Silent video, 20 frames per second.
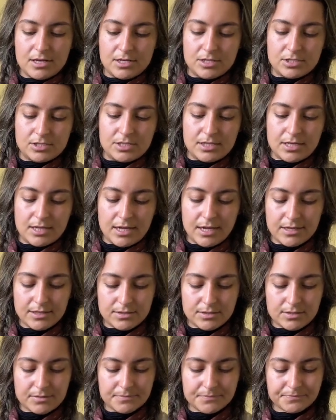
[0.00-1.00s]
just in
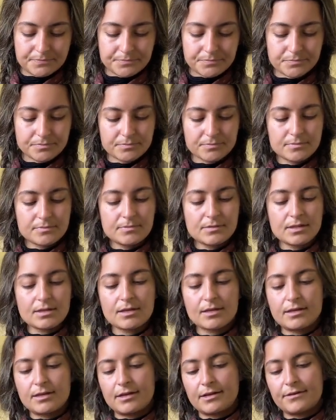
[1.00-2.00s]
case.
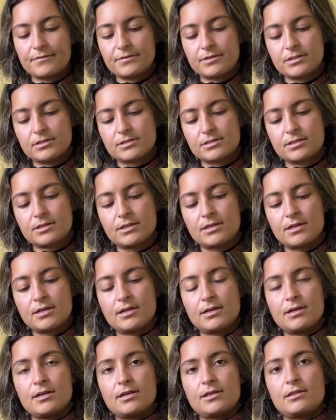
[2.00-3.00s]
And I have this
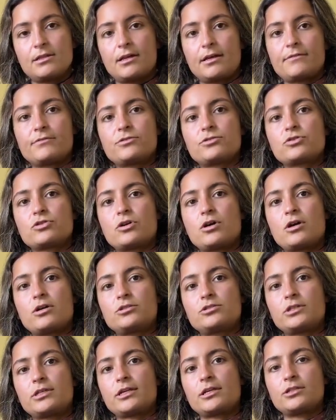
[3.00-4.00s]
life straw,
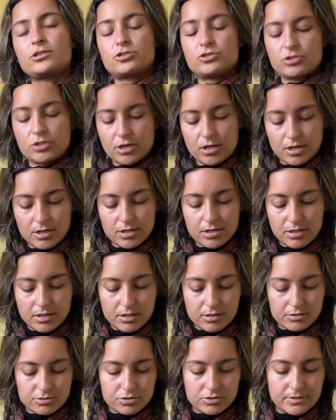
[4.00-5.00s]
drinking straw,
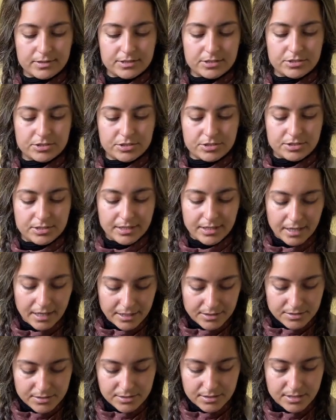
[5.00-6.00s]
also as a just in
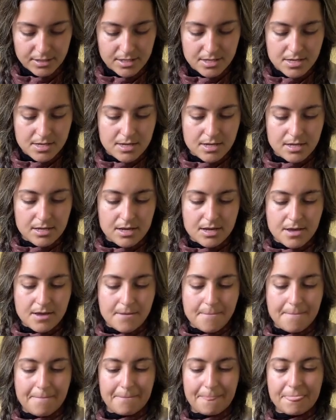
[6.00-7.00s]
case.
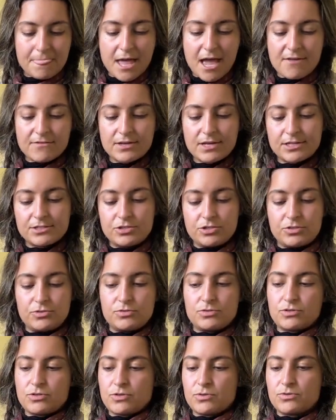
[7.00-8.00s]
I haven't had to use
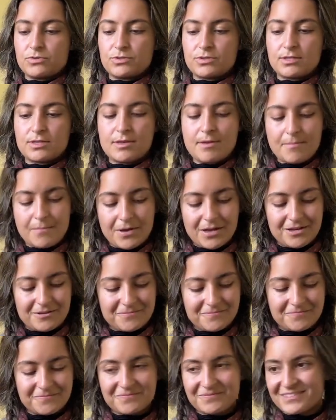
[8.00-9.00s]
those, but
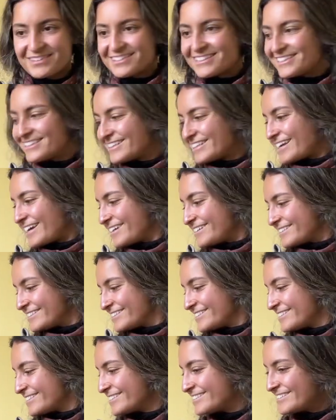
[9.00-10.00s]
yeah,
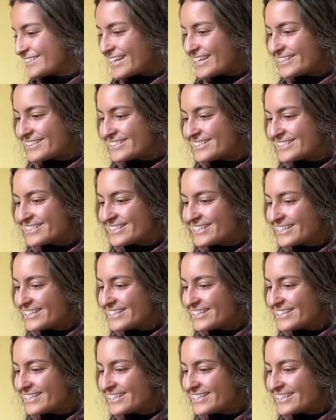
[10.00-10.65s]
that's